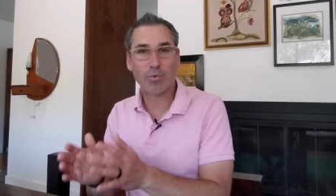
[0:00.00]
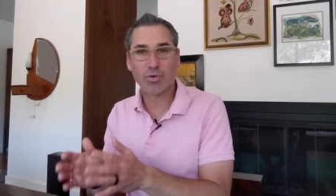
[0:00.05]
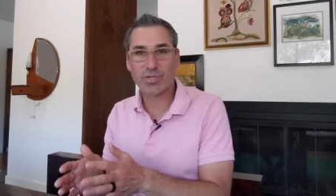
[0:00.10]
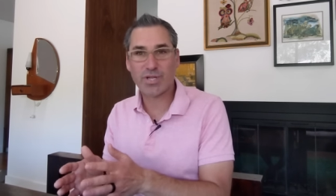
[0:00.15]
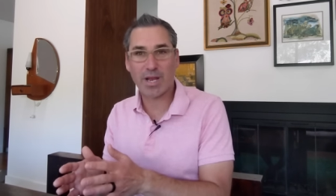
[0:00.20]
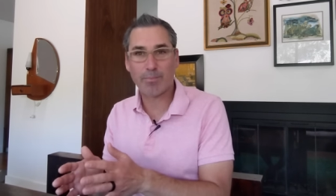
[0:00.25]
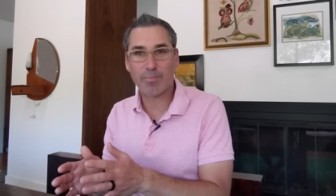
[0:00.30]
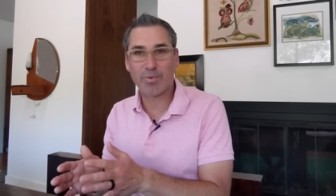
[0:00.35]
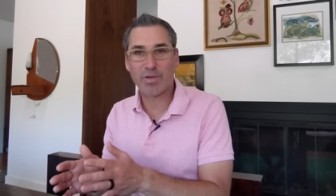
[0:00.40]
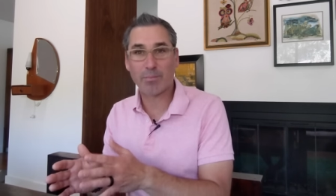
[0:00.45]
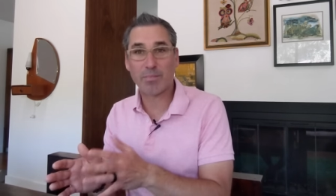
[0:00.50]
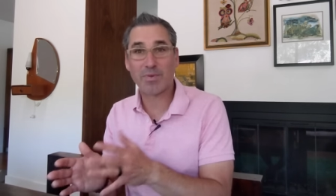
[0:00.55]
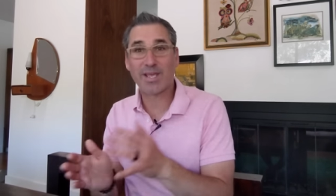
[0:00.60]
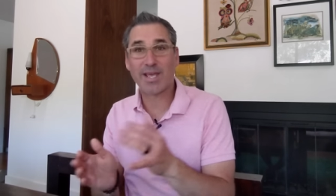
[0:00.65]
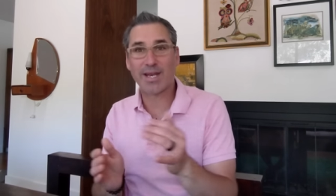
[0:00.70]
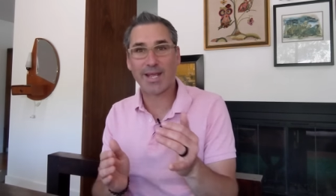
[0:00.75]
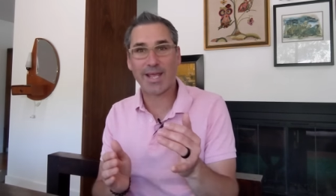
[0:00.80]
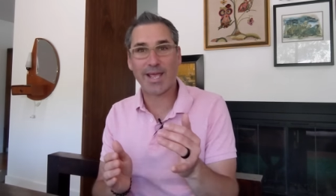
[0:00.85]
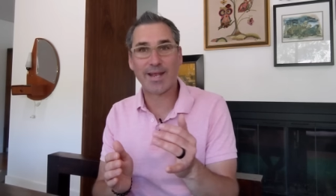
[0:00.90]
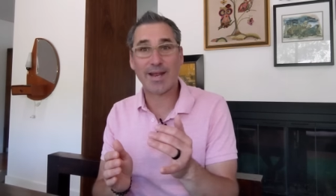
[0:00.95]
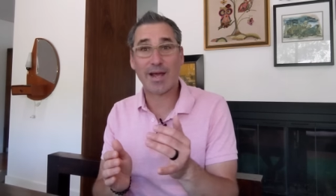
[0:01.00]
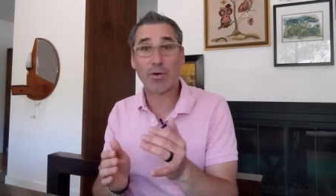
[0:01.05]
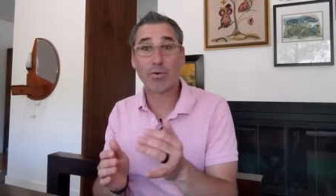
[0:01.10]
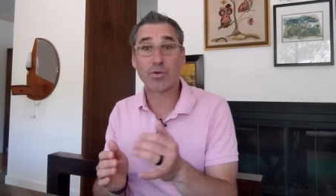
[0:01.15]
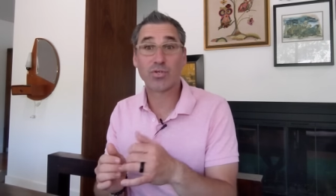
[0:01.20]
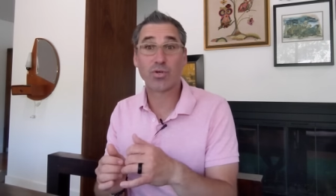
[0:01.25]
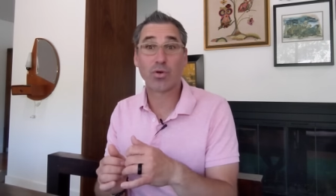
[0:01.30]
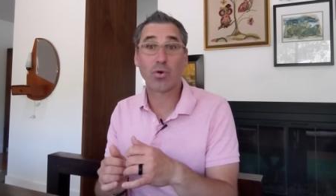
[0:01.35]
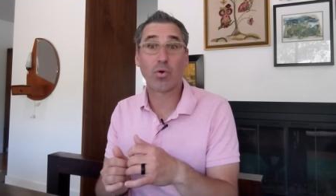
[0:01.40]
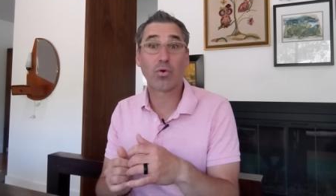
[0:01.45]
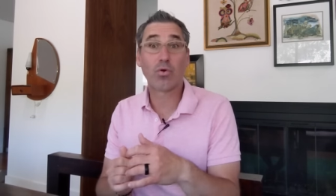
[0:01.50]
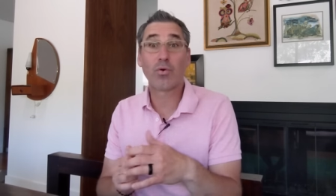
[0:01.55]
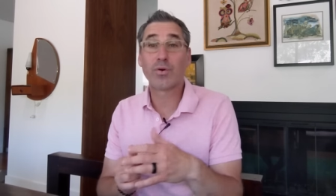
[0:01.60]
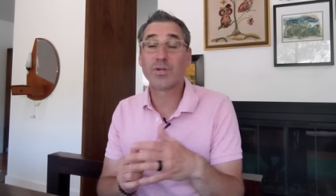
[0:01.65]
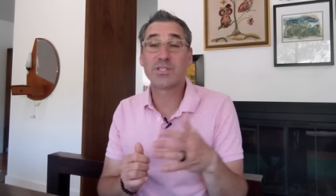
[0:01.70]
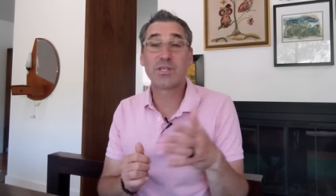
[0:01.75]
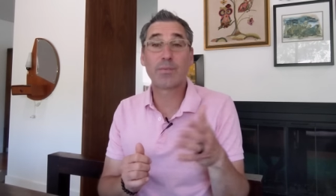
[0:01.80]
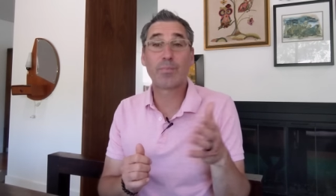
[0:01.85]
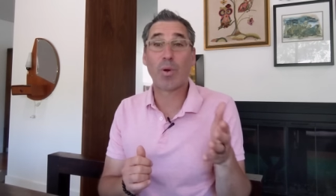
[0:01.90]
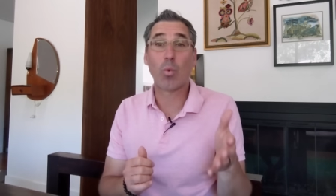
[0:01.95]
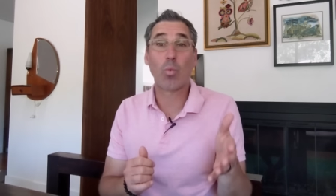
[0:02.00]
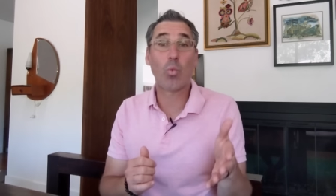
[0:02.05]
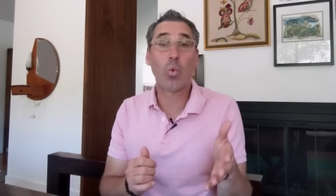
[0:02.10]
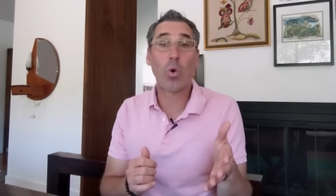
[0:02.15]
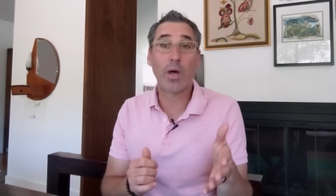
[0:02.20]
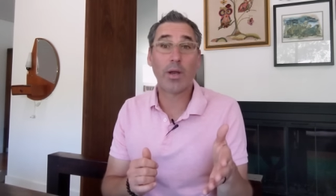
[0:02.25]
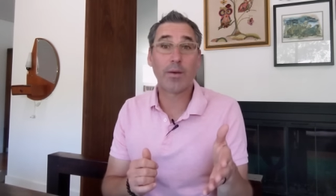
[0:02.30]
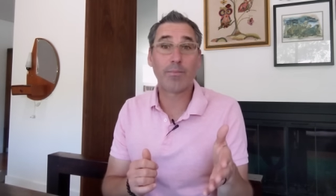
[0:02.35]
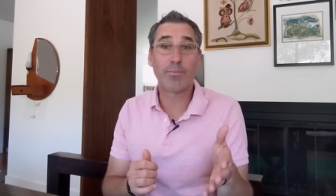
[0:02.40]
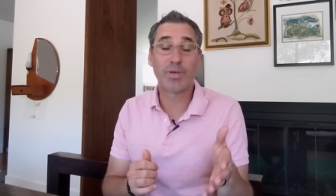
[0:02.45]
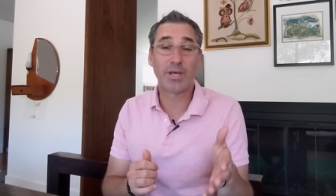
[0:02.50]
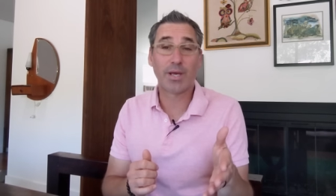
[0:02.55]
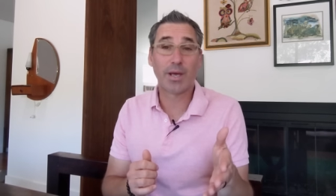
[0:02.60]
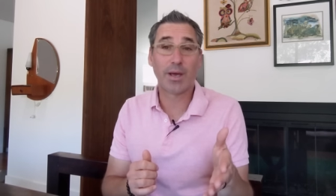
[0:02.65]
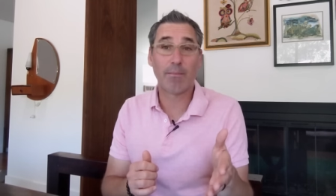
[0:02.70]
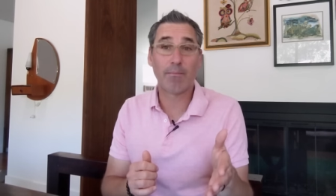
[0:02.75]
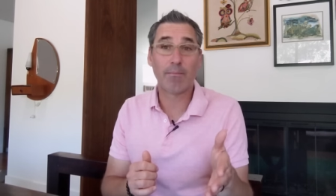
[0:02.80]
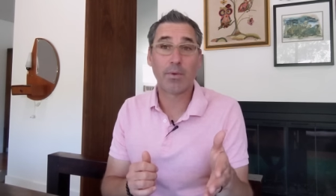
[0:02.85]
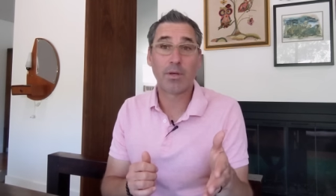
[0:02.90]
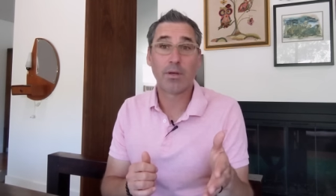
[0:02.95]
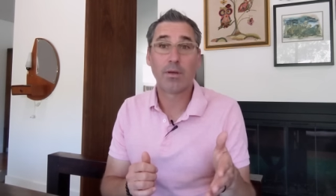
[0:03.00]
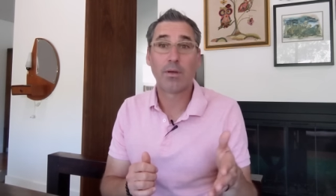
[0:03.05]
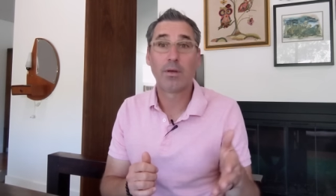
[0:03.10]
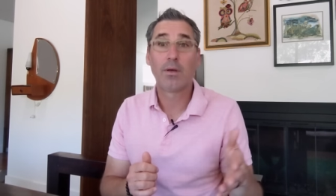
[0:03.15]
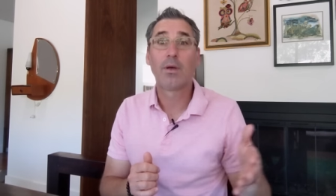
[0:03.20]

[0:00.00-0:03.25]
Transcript: or 10 p.m. and getting 8 hours, or going to sleep at 1 p.m.